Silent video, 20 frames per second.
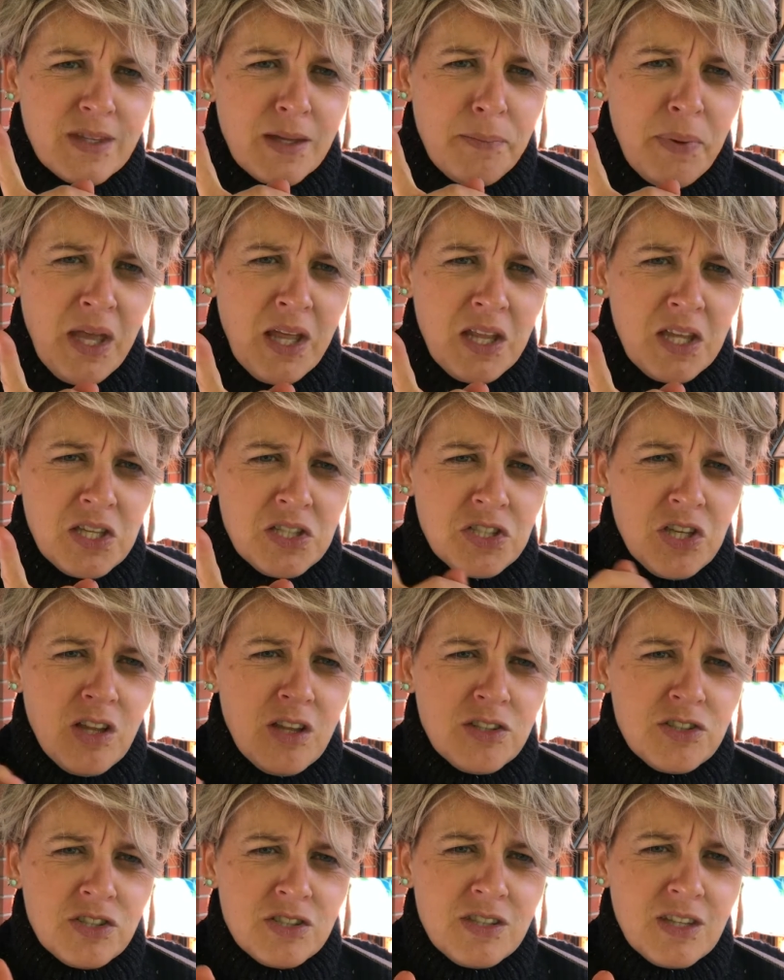
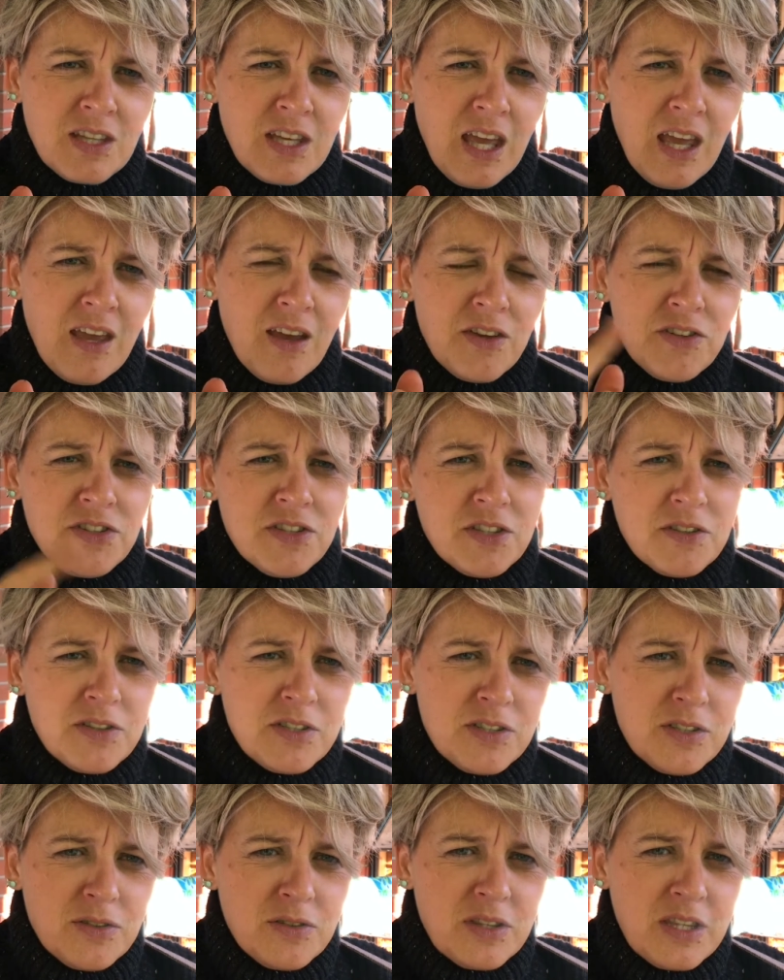paleontologist and the chaos theory
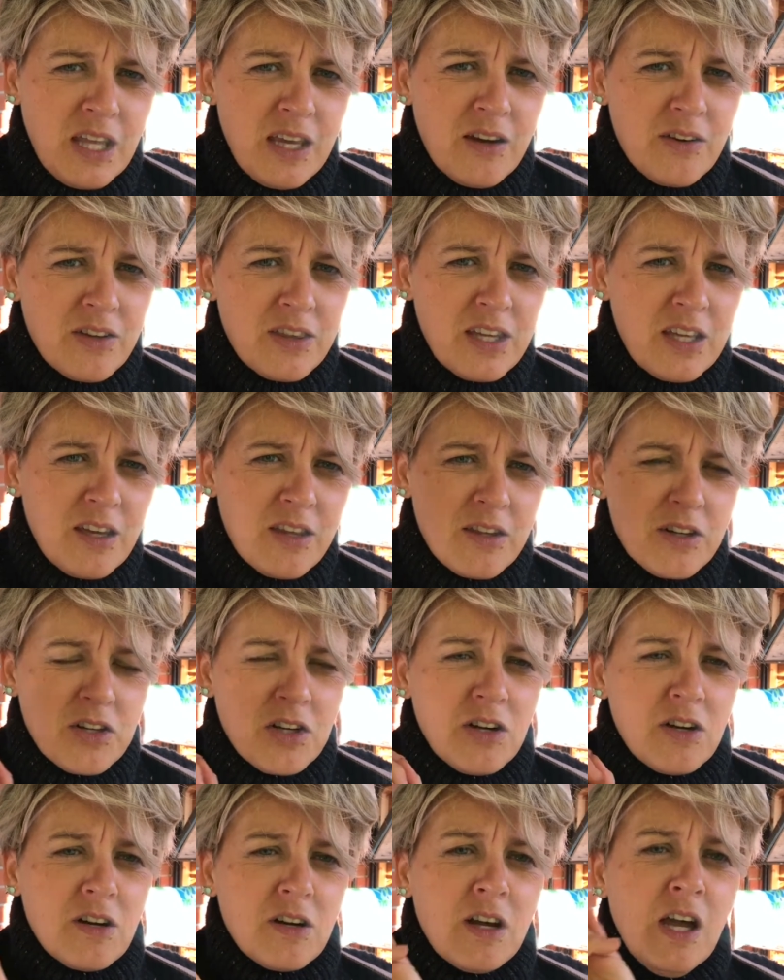dude, they're in the other
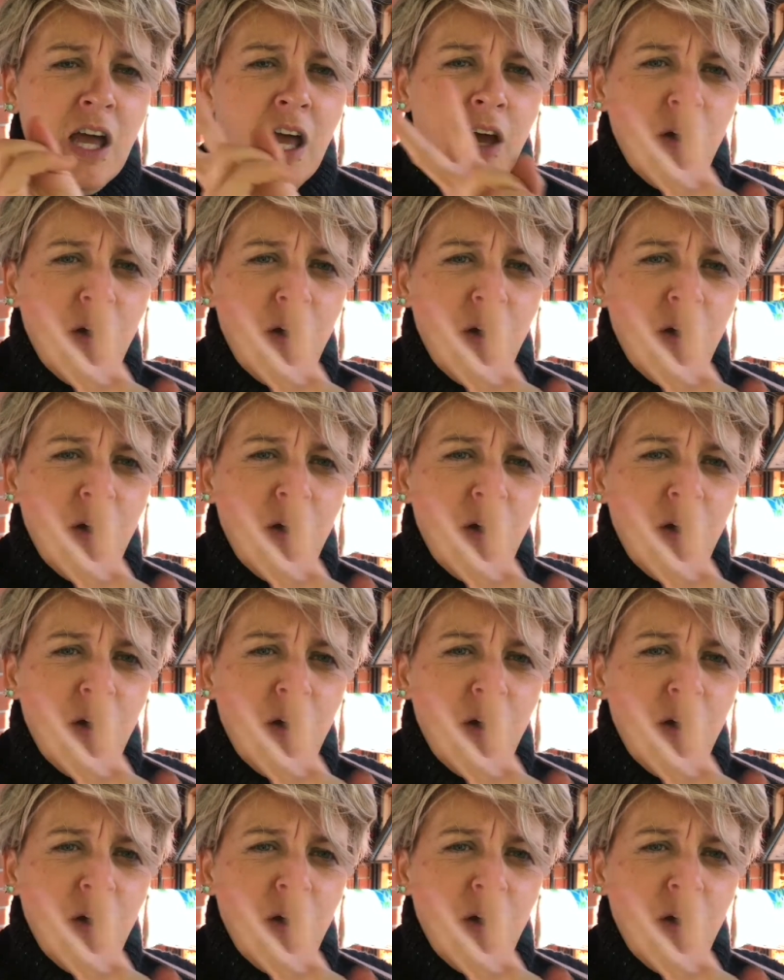car.